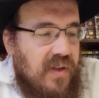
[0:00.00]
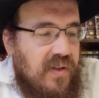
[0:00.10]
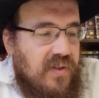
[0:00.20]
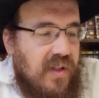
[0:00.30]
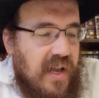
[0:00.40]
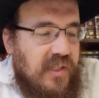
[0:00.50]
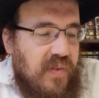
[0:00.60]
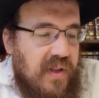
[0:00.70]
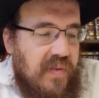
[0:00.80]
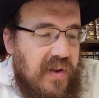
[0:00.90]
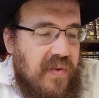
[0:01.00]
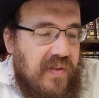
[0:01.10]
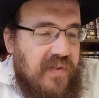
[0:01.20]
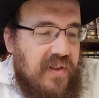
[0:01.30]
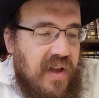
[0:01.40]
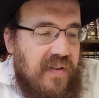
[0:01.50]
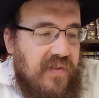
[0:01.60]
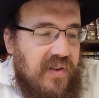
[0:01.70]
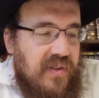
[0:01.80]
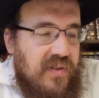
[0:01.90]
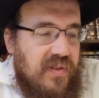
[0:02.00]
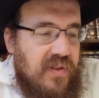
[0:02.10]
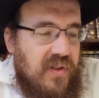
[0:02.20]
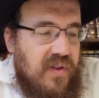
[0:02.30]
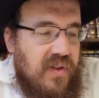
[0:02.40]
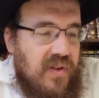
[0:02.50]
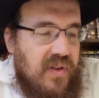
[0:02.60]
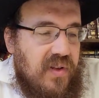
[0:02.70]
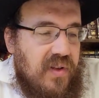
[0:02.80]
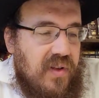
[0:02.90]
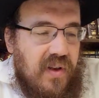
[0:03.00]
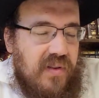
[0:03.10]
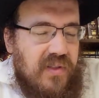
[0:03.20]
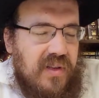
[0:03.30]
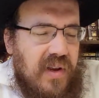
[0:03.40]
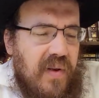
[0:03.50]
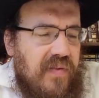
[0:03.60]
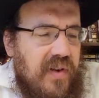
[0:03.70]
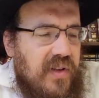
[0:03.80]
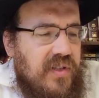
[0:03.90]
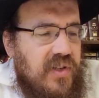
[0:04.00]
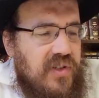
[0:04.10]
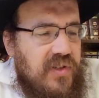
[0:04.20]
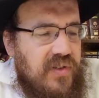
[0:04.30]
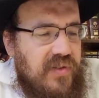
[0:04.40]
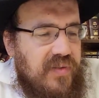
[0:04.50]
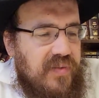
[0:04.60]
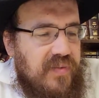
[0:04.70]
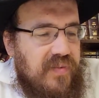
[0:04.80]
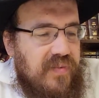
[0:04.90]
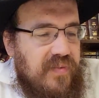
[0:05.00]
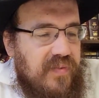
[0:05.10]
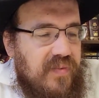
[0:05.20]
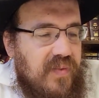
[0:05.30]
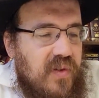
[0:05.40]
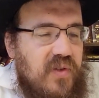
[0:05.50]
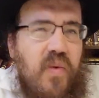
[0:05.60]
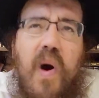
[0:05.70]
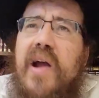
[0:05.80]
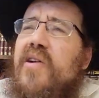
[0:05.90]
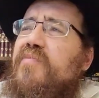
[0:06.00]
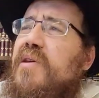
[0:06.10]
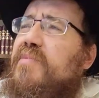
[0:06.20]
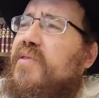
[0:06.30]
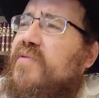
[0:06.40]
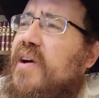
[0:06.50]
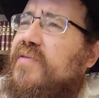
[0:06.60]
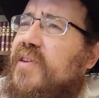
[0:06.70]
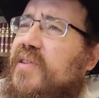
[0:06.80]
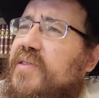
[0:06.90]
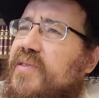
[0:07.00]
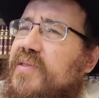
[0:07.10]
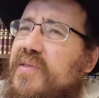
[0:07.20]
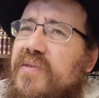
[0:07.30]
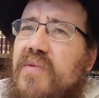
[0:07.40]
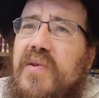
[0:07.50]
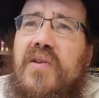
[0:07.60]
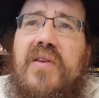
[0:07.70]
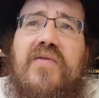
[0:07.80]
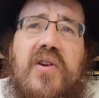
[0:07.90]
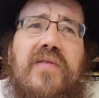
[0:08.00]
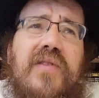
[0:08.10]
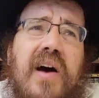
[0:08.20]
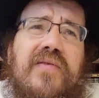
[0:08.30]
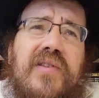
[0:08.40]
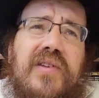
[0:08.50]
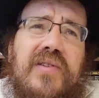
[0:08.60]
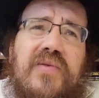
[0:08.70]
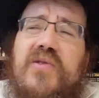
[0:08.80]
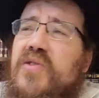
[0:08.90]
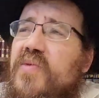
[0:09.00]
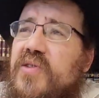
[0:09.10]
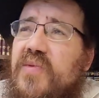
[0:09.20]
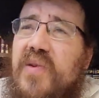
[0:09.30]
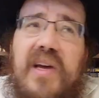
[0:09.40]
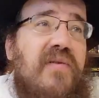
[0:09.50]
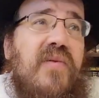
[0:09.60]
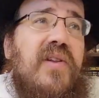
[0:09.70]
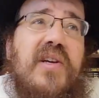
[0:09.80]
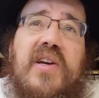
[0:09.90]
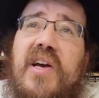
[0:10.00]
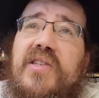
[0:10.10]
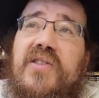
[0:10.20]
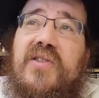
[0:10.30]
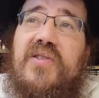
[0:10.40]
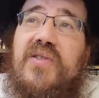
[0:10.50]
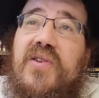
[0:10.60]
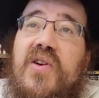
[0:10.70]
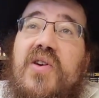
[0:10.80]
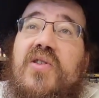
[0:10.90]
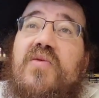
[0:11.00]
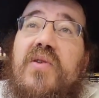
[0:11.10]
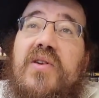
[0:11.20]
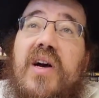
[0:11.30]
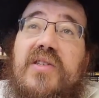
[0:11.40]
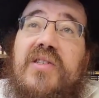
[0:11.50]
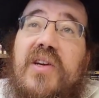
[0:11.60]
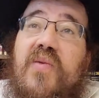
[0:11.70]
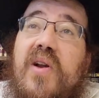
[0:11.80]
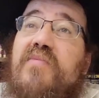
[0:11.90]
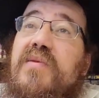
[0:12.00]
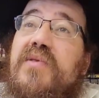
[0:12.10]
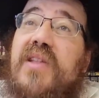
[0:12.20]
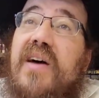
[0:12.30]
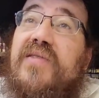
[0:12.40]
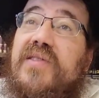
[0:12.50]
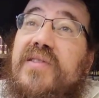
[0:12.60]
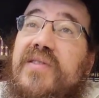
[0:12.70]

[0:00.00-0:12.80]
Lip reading: So last one, I'll get ready for the davening. So get ready for the chassidus shir. So why aren't people involved in what we call the avoid of davening? What's the reason why? Anyone want to take a guess? No, what do you guys say? Why don't people daven?